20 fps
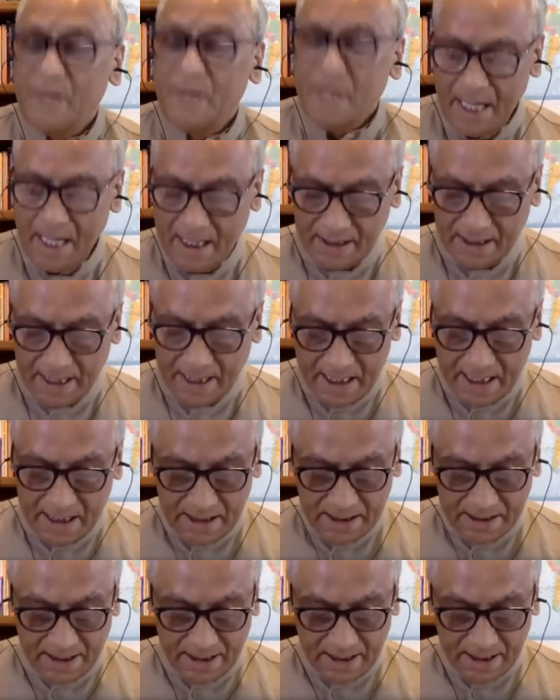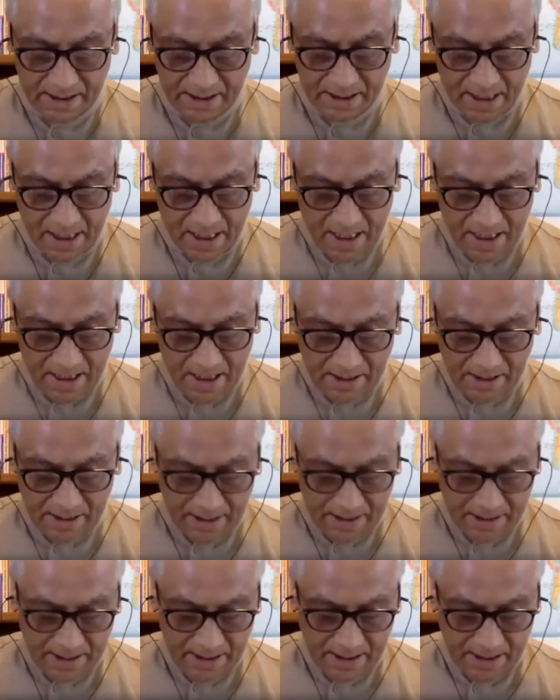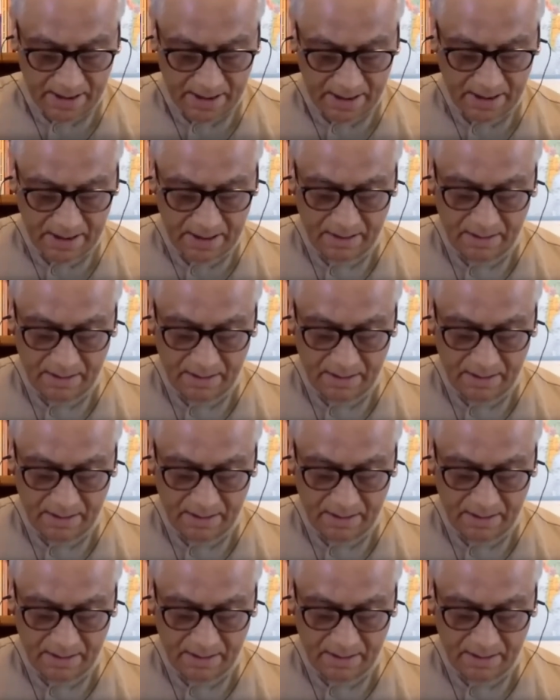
And then he says, this is